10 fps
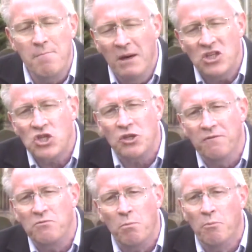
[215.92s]
They must
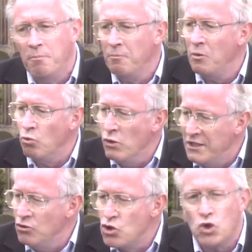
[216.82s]
have
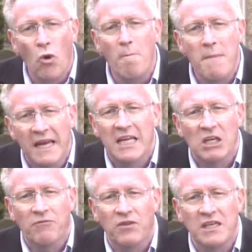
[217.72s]
written so
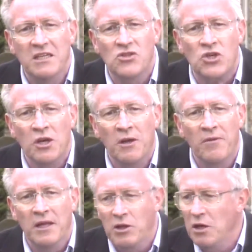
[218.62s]
many of these
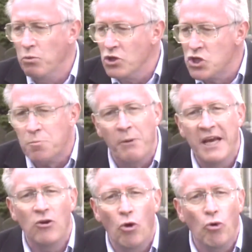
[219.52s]
that they were
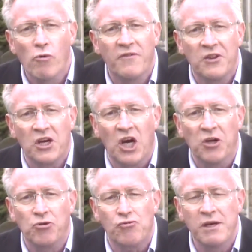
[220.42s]
spread all over the
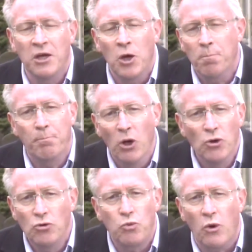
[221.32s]
country,
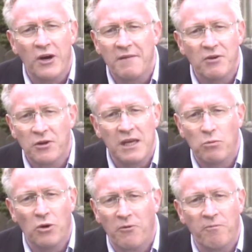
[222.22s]
burned wherever
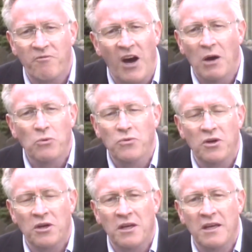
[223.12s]
they were
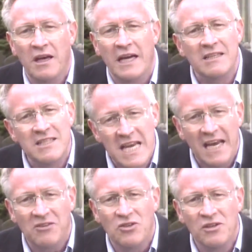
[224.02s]
found, and
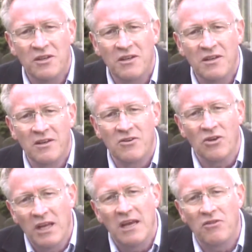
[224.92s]
yet,
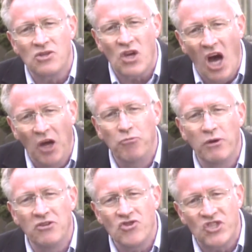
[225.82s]
today there's
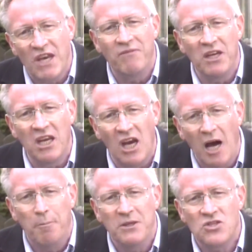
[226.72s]
170
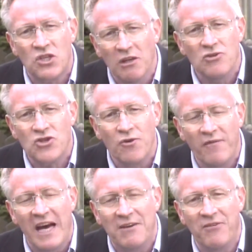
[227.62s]
copies still
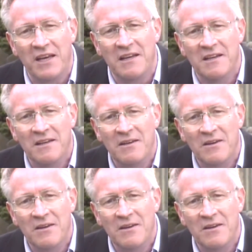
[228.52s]
surviving.